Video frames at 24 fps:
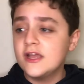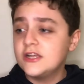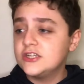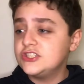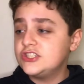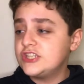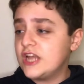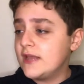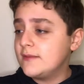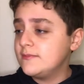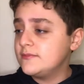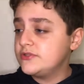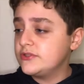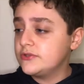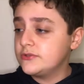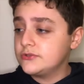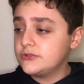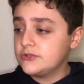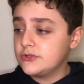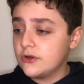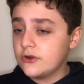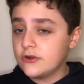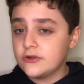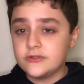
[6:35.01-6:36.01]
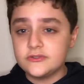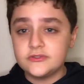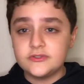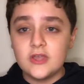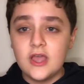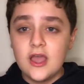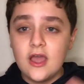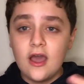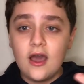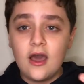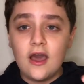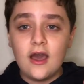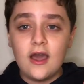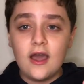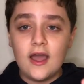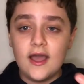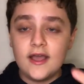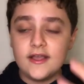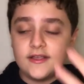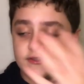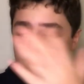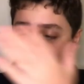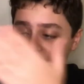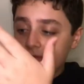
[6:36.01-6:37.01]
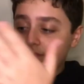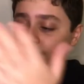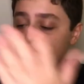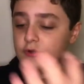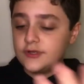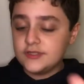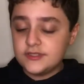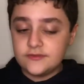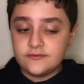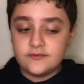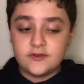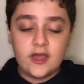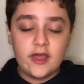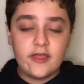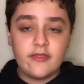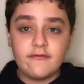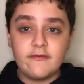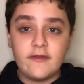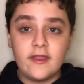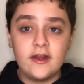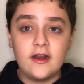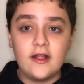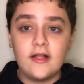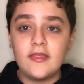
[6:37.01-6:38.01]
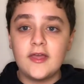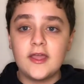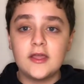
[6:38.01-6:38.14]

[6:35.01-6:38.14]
James Earl Jones uh, as the voice of Darth Vader.